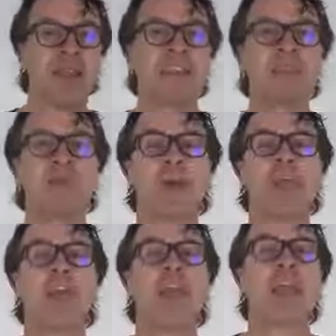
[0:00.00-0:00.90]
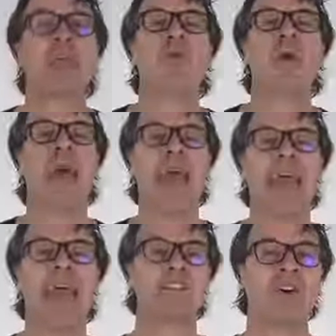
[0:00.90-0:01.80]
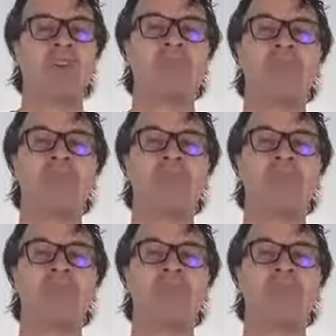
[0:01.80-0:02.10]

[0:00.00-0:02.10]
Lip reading: This is where you get your hands on